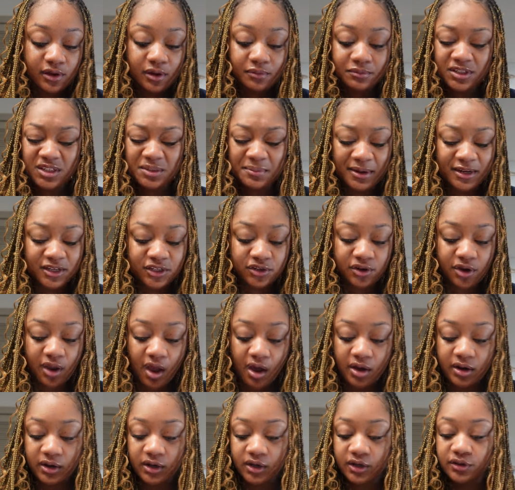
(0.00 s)
I'm just about to show
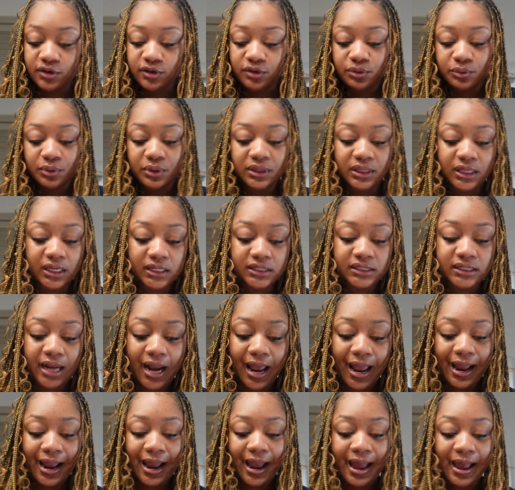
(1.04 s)
y'all the other three things that
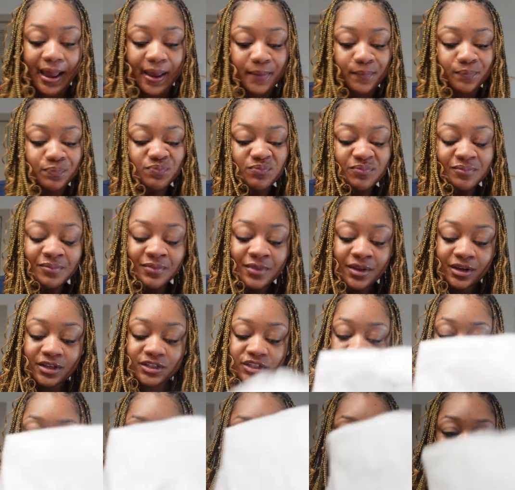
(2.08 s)
I got.
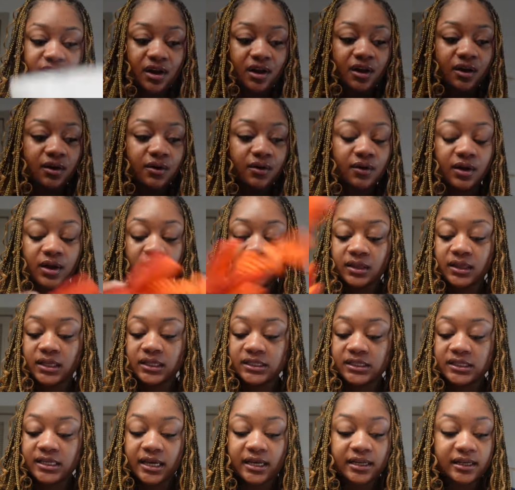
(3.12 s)
Because y'all saw the
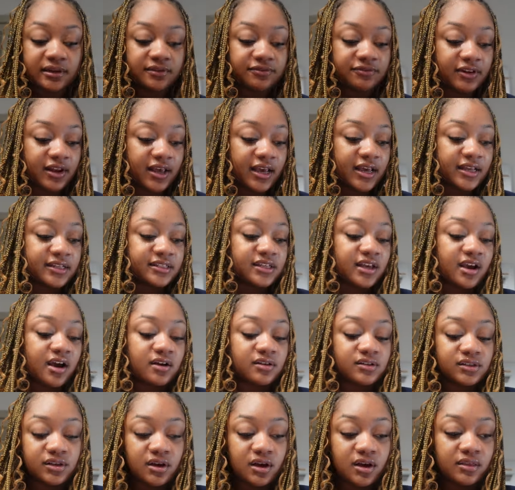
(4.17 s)
Stanley flask,
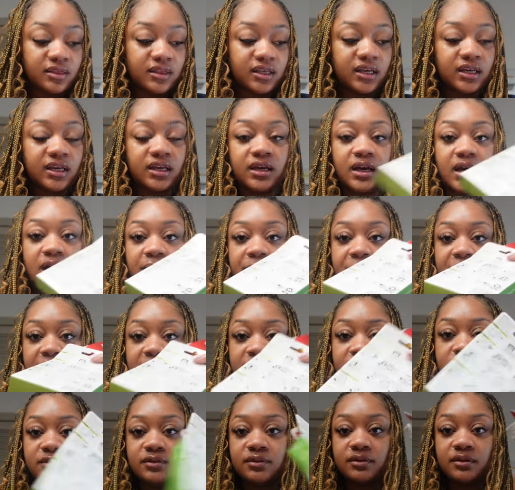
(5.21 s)
y'all saw the
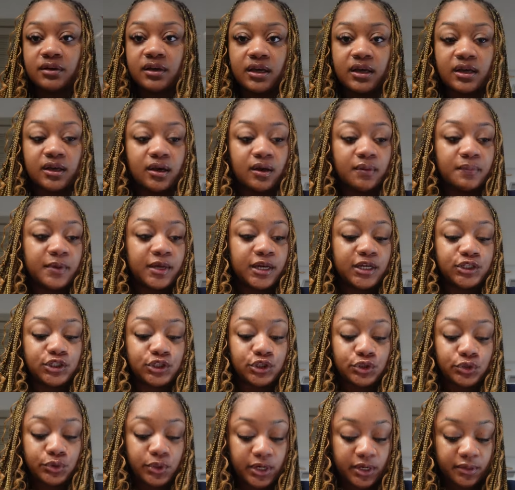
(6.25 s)
command hook and command
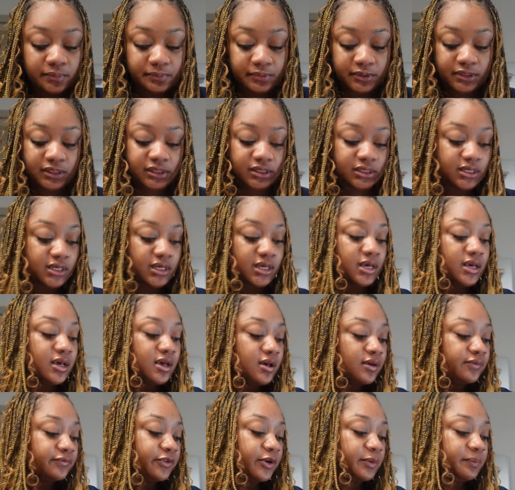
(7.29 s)
strip
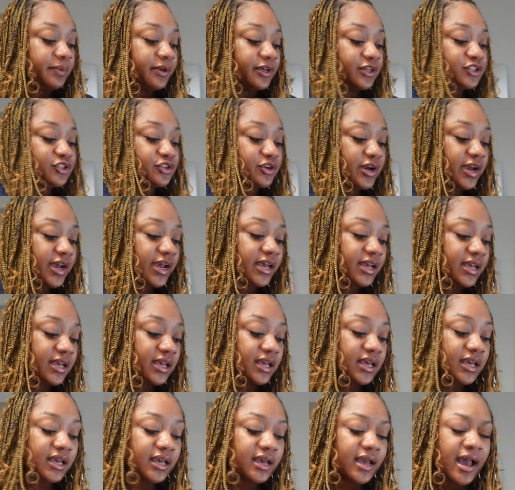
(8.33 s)
for picture
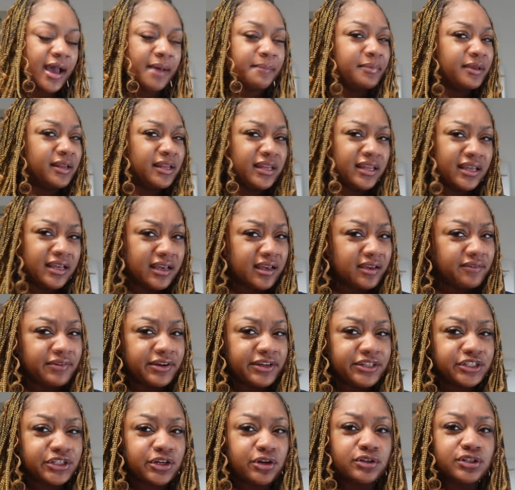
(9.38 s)
hanging. I believe I
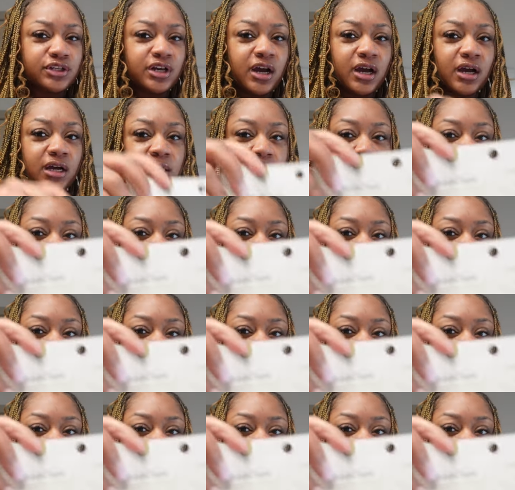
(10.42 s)
showed y'all